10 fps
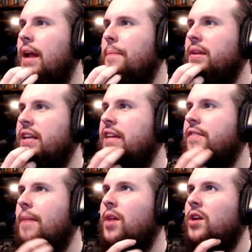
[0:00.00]
I believe
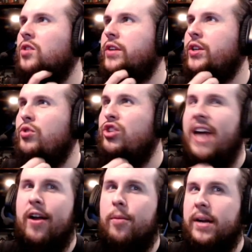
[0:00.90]
I'm not going to use
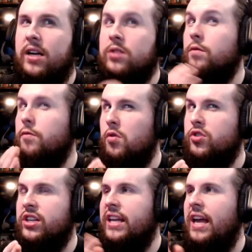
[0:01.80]
Shatter because
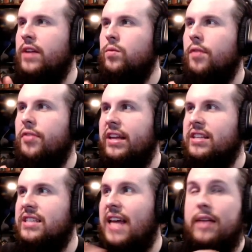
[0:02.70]
unfortunately I do not think it
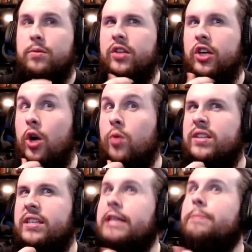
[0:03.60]
stacks with the GOAT
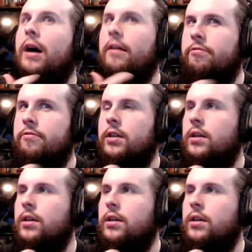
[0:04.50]
debuff.